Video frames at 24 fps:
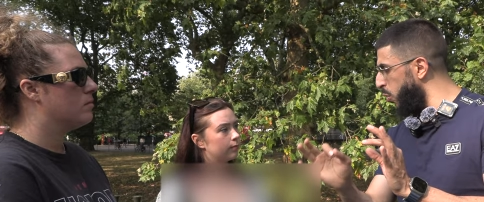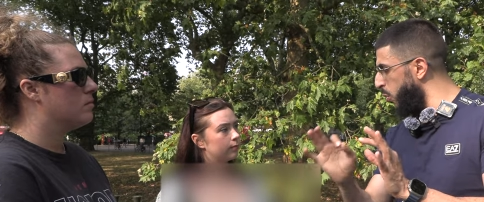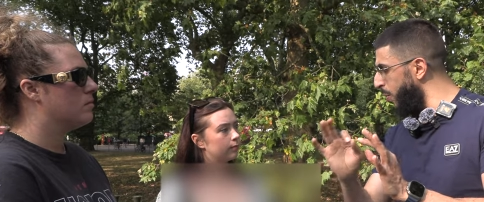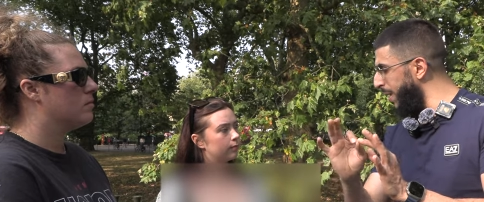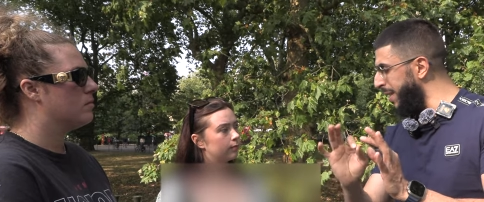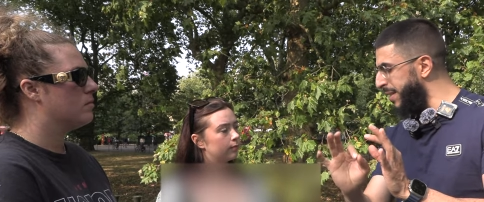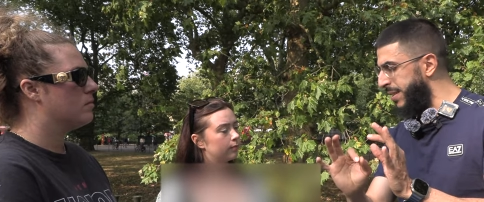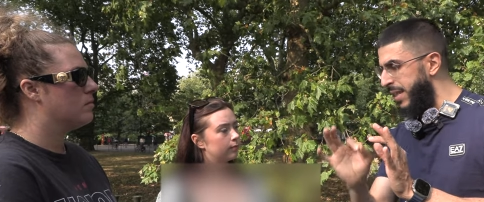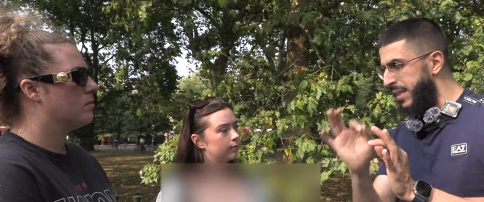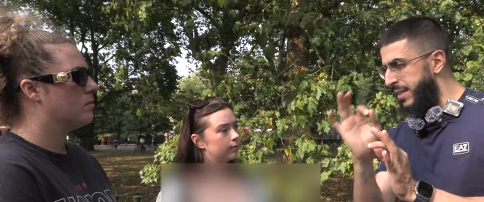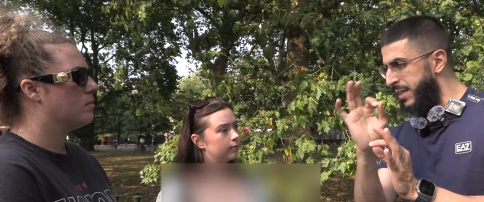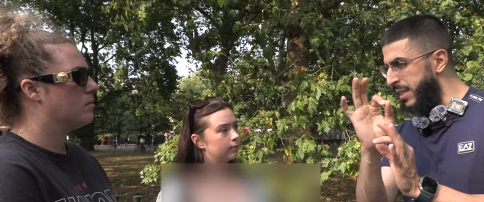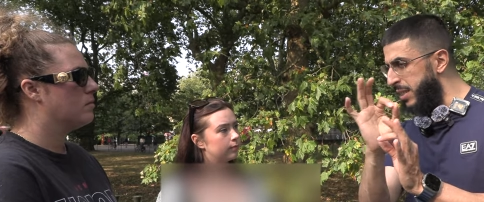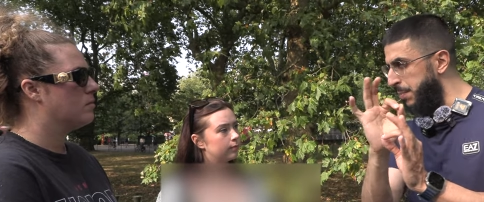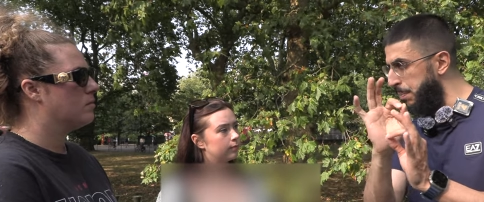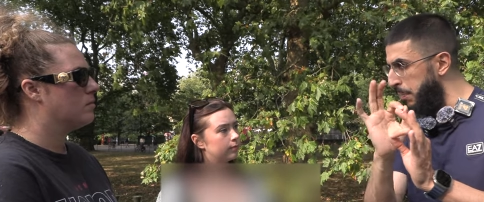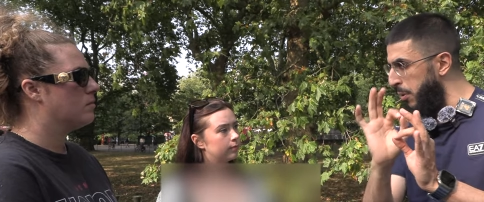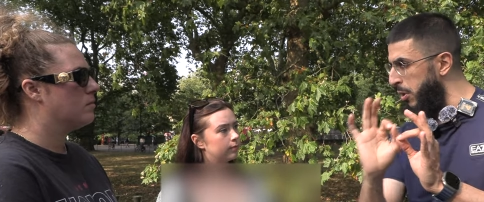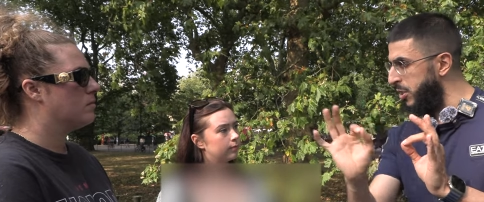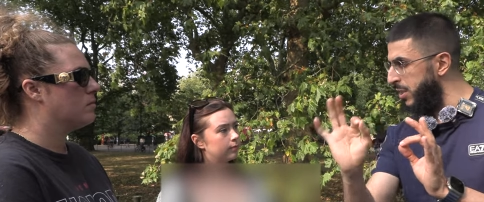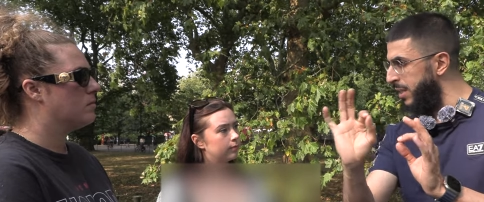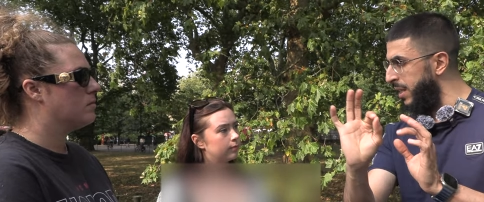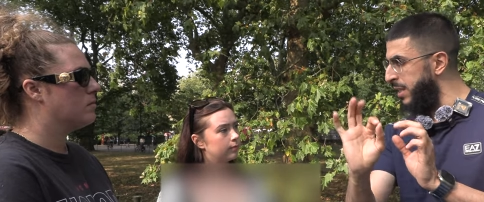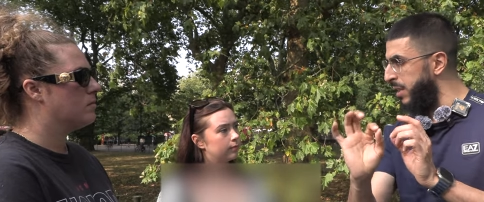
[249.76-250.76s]
Speaker 1: Always there's this
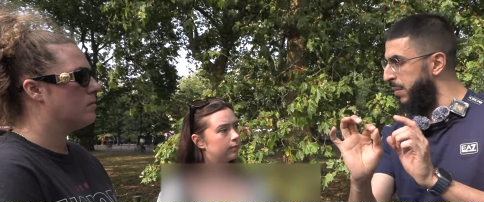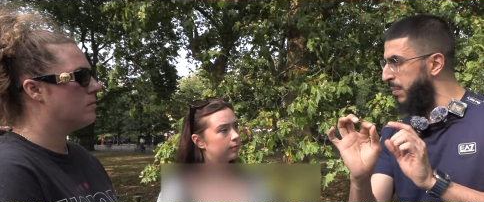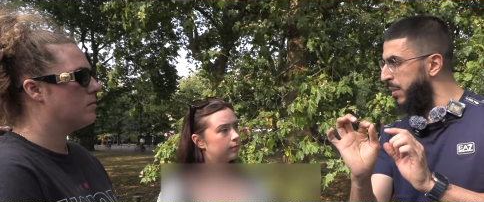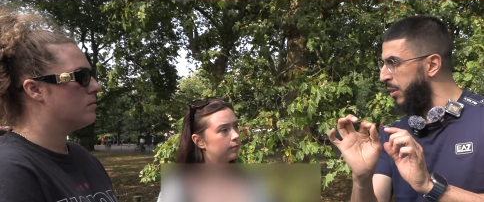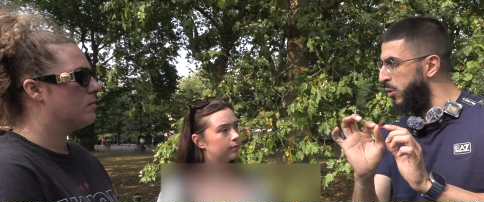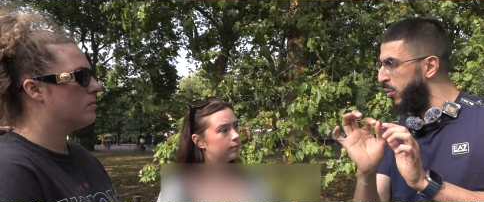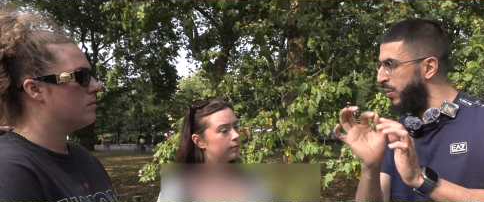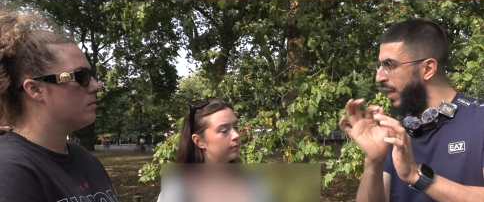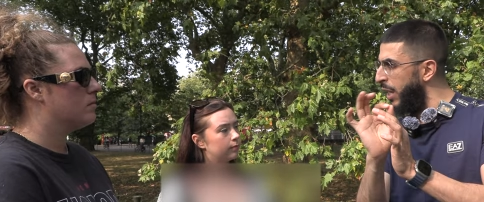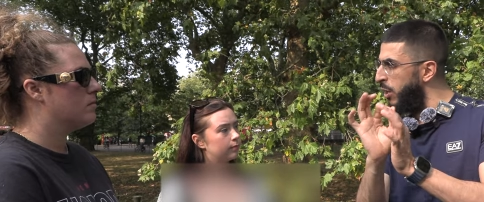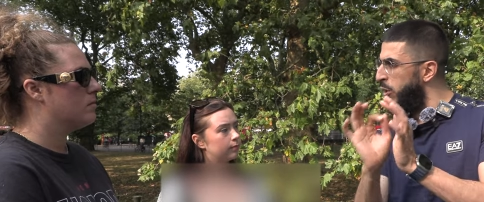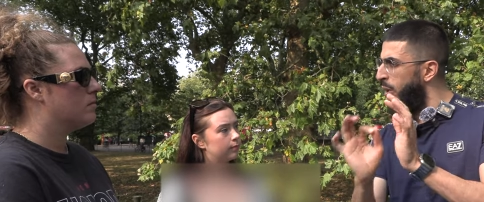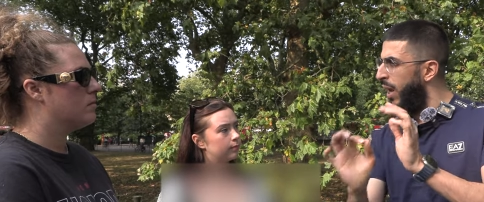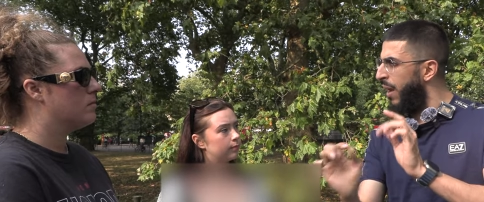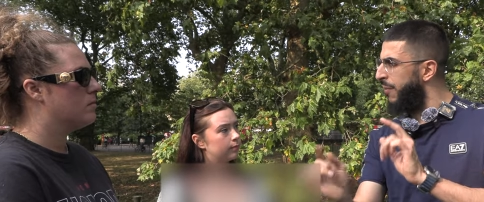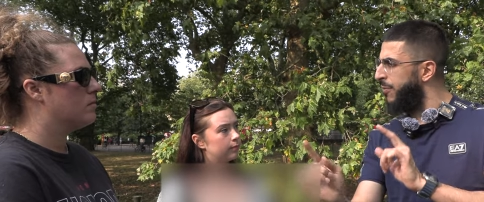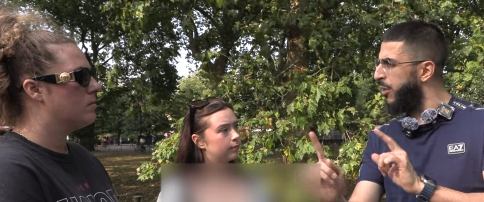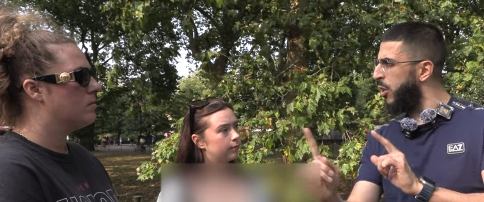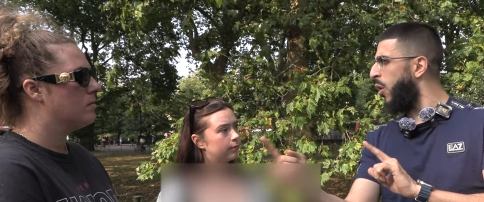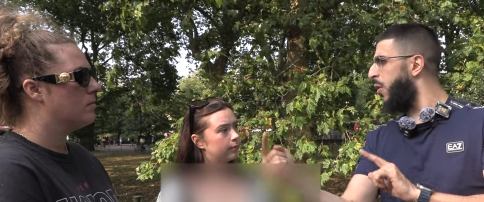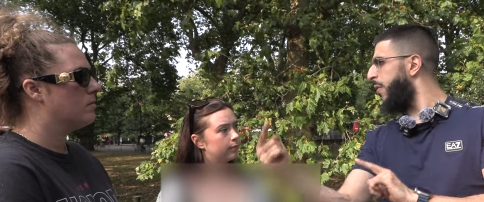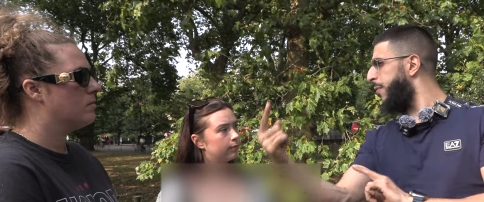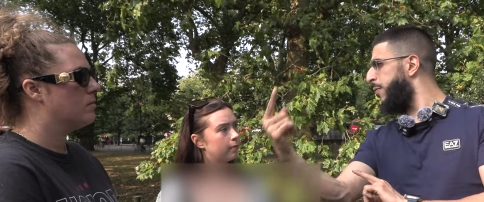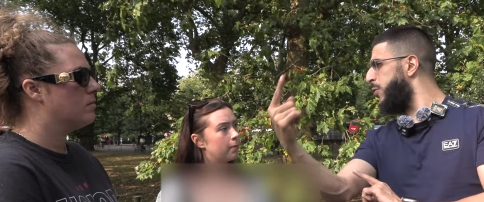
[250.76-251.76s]
person in the middle that you have
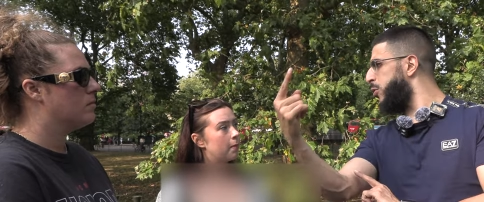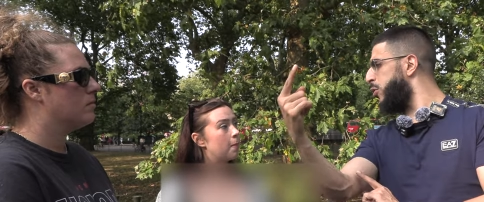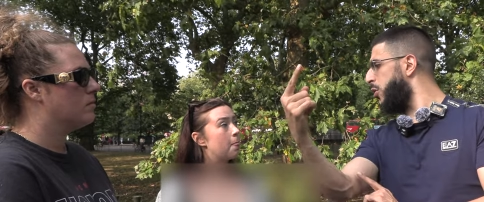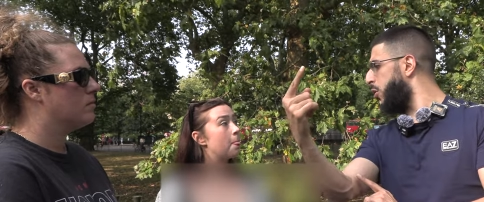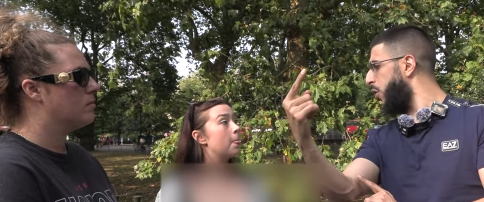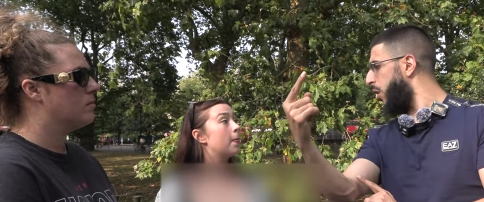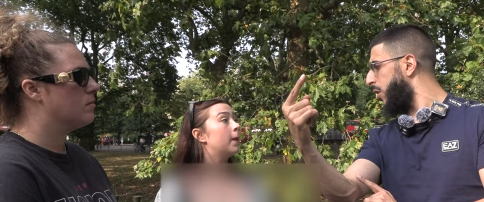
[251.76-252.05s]
to go through to